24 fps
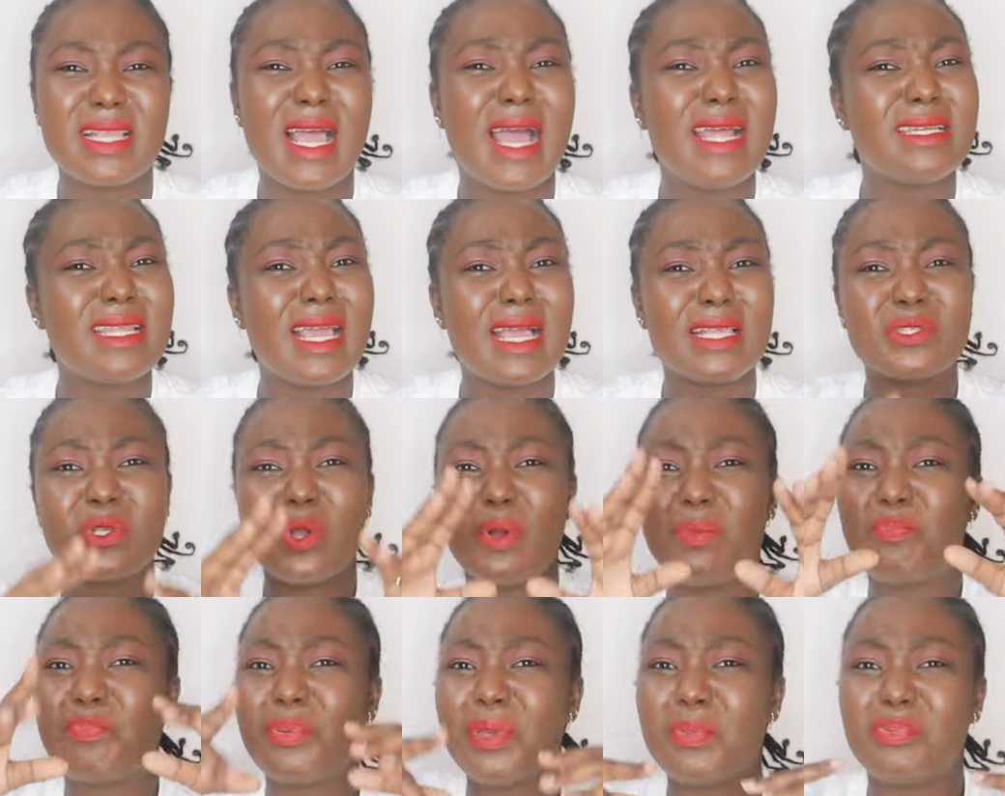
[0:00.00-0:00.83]
and there are
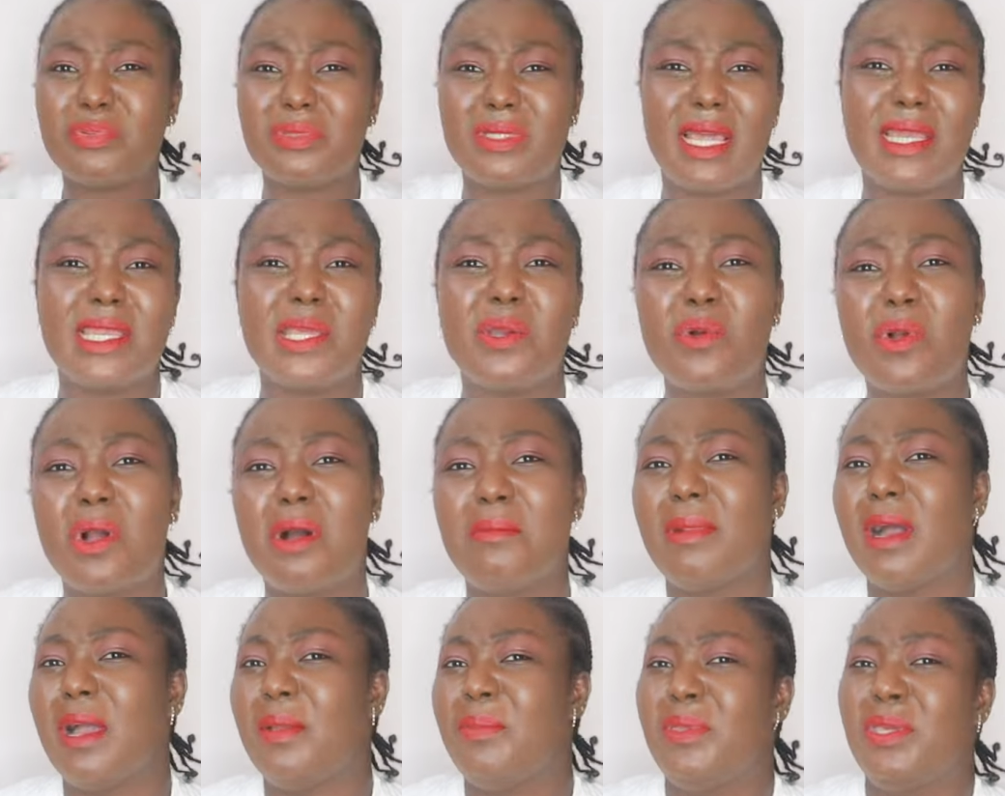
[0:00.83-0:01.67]
some people that they
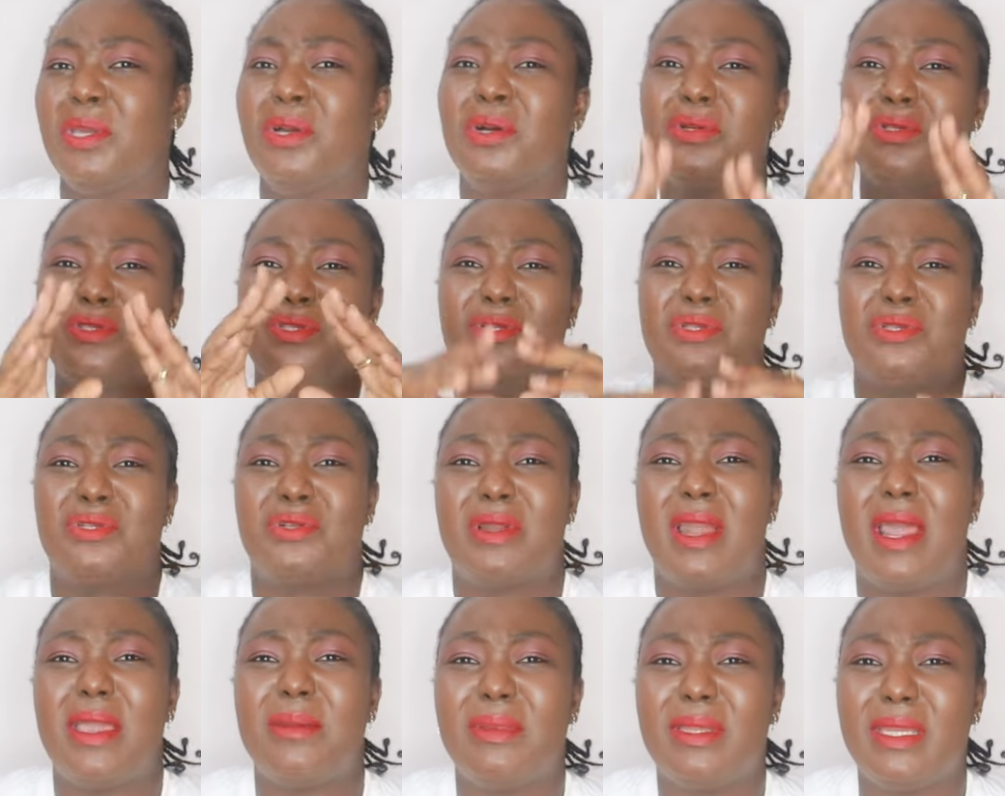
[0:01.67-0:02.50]
come and be
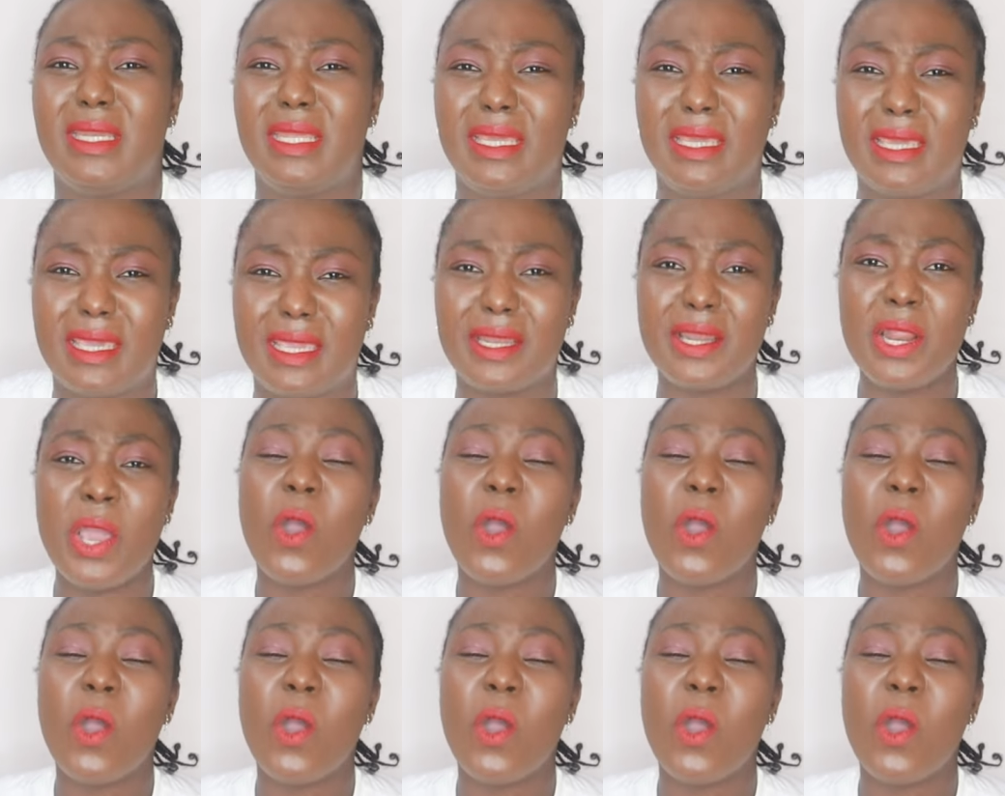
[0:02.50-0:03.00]
unsubscribing again.